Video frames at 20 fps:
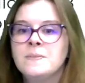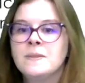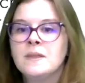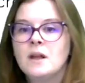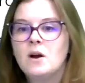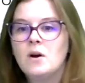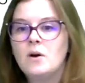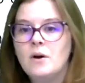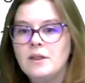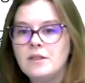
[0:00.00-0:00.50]

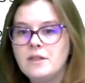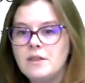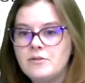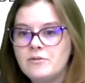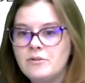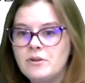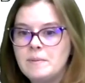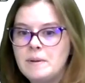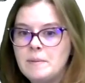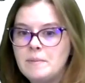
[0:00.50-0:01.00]
on the
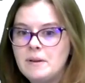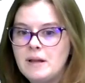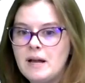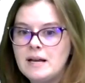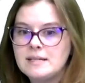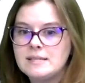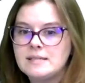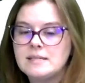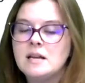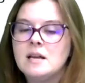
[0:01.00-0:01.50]
3B
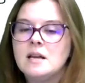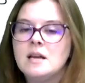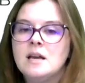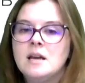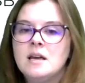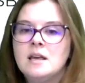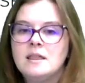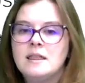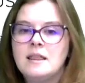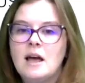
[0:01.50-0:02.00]
Plus.
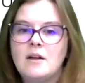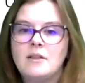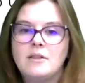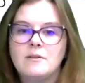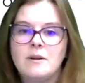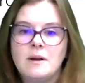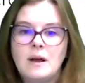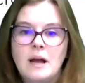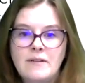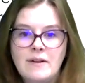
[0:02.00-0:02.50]
Now,
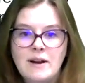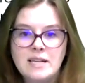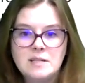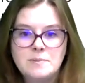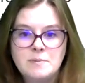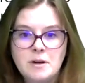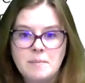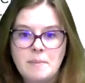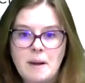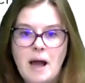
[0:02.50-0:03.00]
the
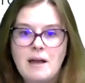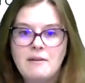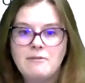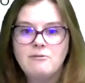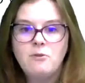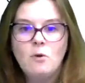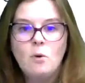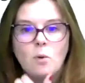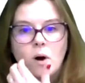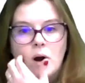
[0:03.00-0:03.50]
Raspberry Pi
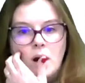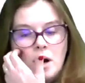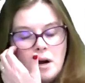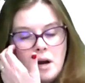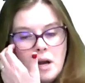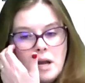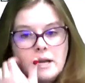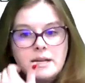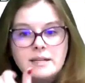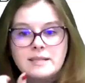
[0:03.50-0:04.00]
4
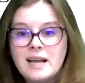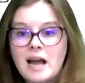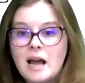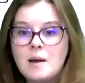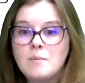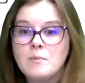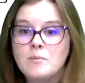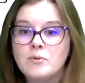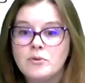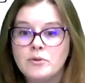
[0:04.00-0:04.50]
has got
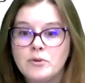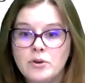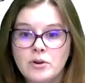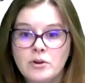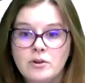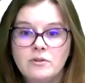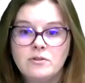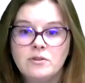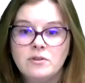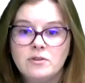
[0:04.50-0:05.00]

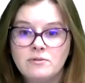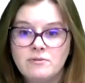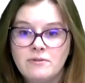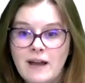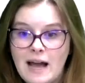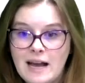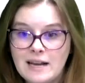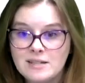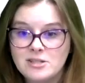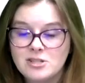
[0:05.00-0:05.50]
improved,
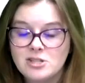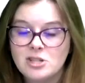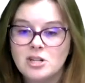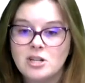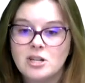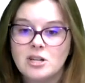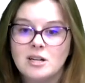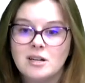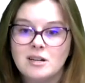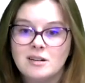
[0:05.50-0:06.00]

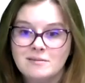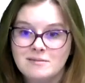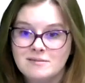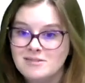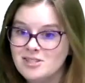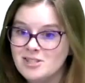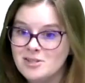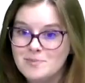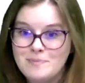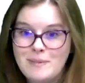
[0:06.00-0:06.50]
faster,
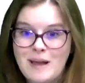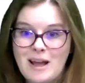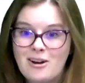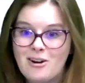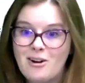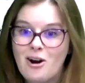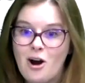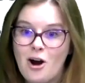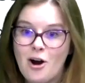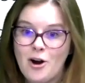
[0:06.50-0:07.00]
just
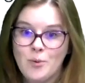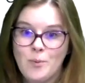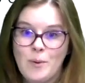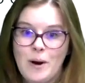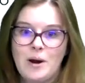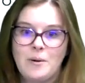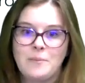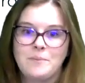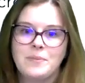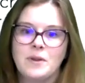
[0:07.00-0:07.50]
better
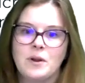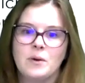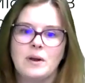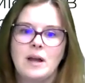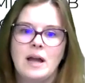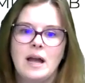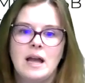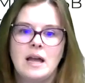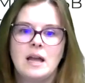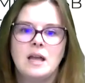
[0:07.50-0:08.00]
hardware,
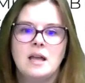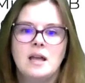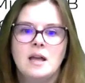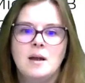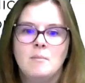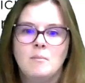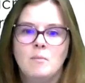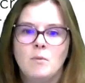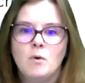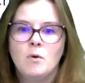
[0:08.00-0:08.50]
okay?
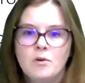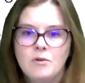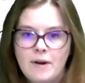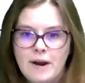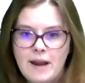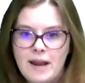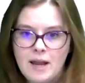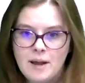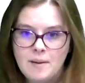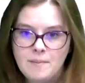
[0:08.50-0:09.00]
More
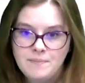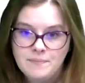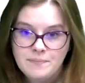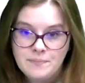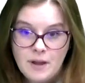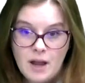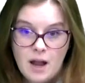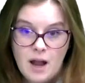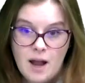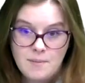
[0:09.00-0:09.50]
RAM,
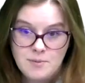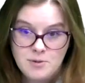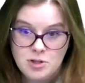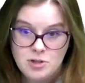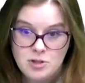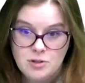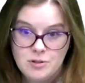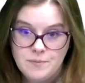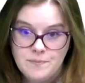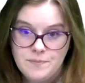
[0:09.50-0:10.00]

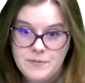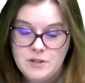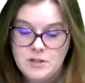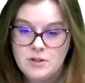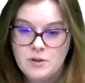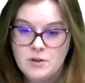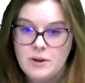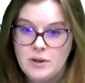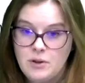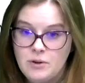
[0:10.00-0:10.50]
optional.
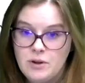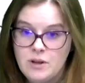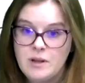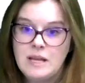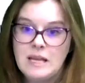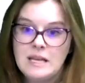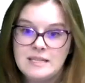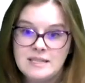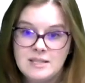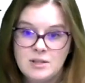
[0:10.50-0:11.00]
So you
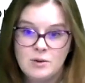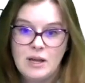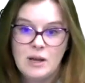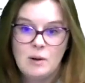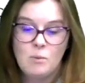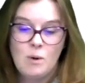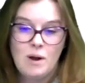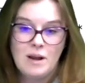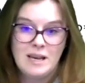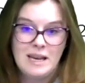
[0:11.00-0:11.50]
can still
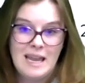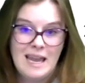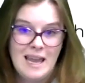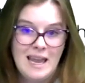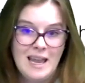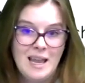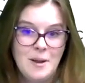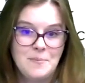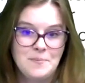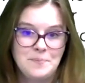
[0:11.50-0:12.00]
get 1
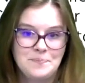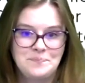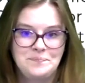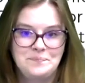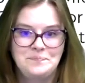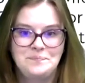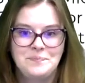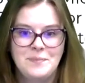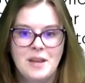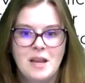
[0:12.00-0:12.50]
gig,
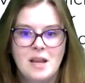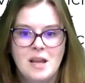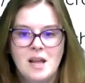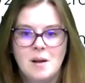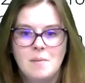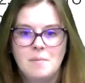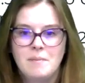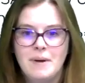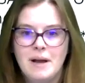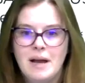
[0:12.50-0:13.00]

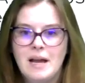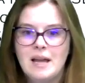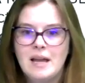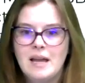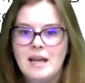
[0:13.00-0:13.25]
but